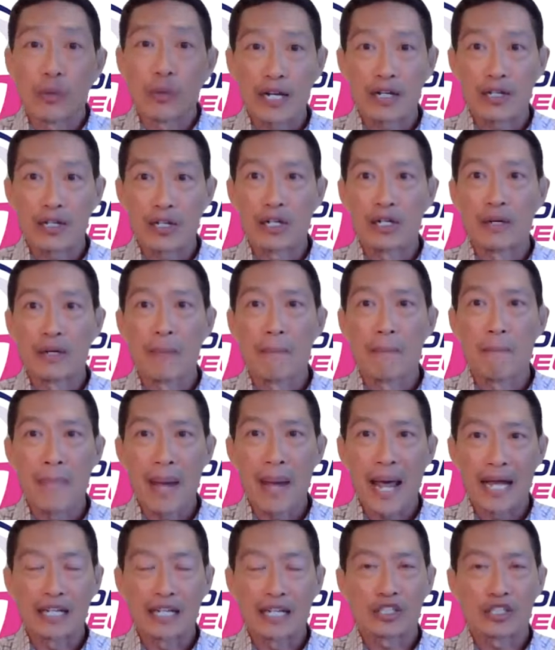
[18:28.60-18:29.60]
greater
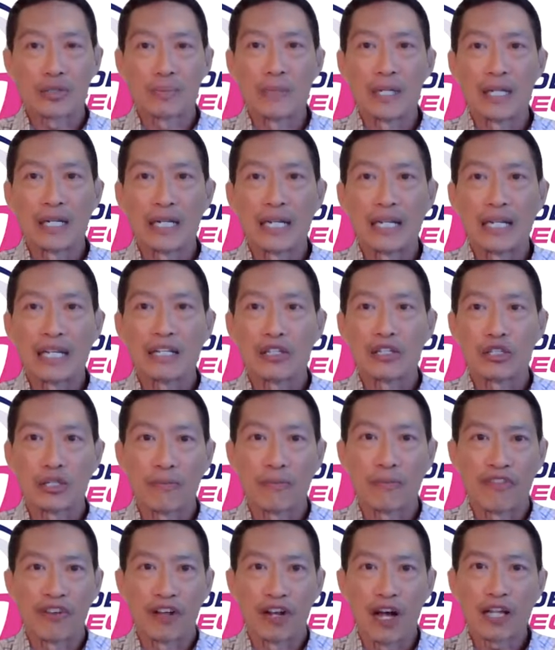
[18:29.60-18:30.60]
management
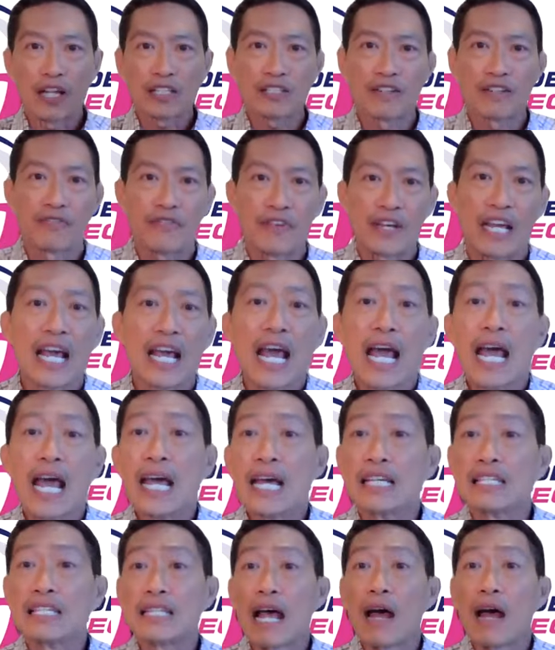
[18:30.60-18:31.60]
leadership philosophy,
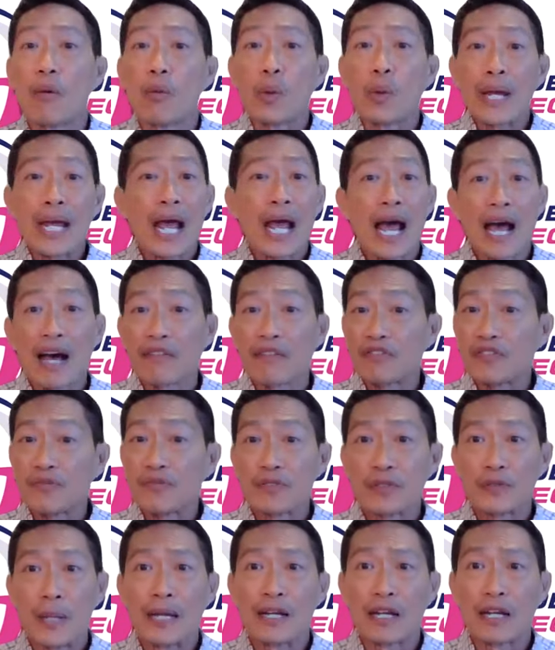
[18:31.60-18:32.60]
is that we have
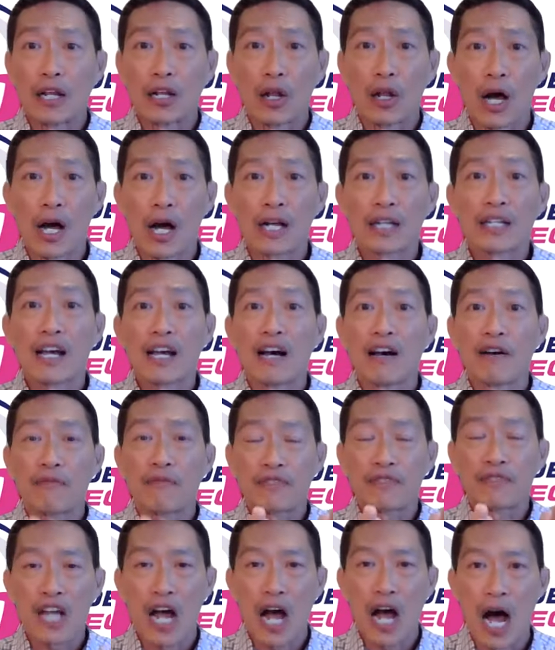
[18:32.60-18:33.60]
spent a lot
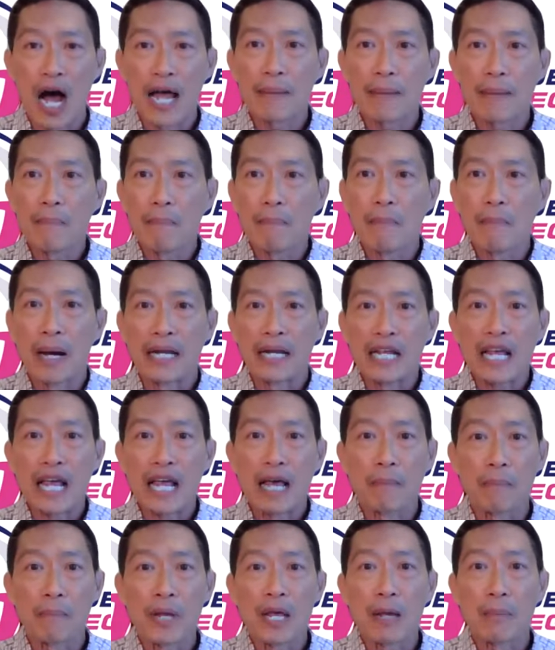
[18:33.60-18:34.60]
of time,
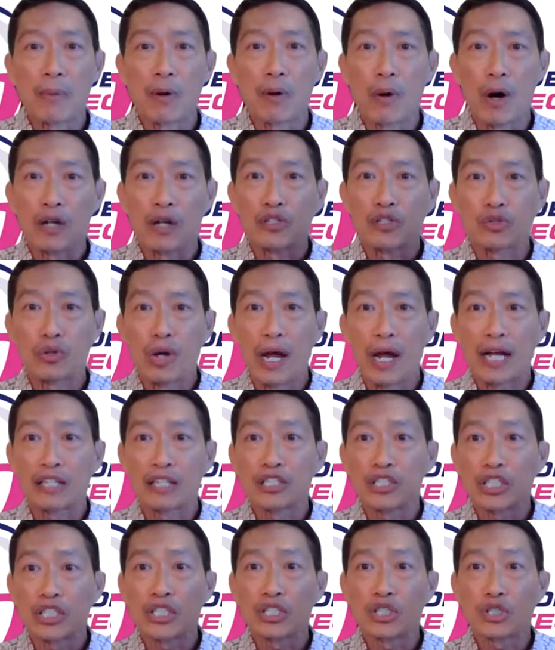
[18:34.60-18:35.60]
money, and people on
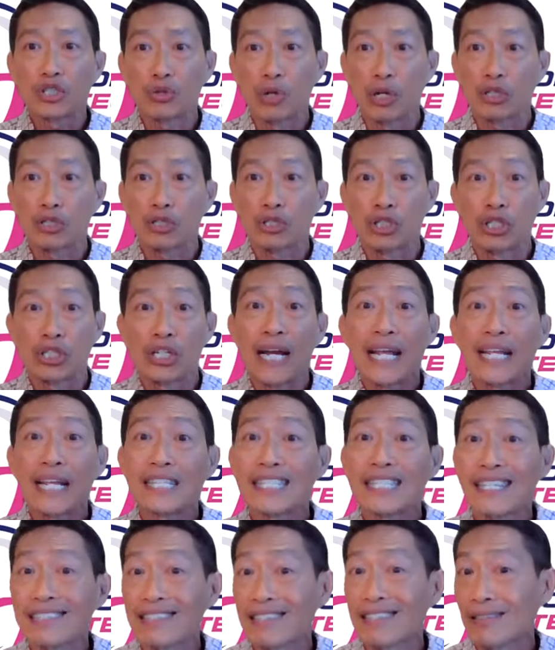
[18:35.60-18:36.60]
strategy, structure,
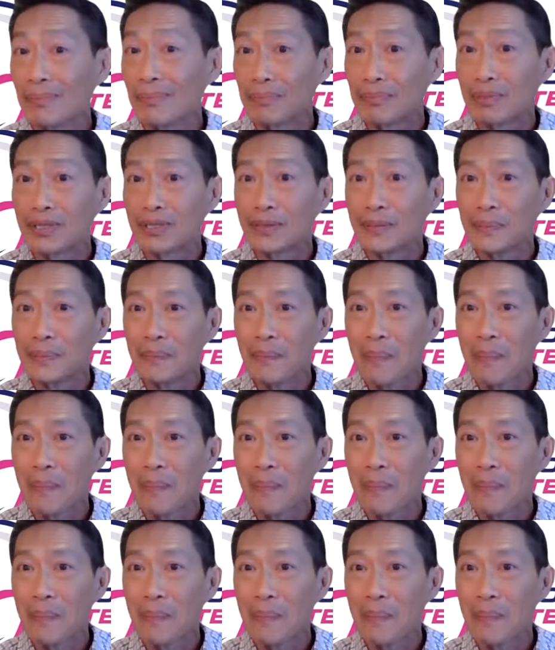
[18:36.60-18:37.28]
and systems.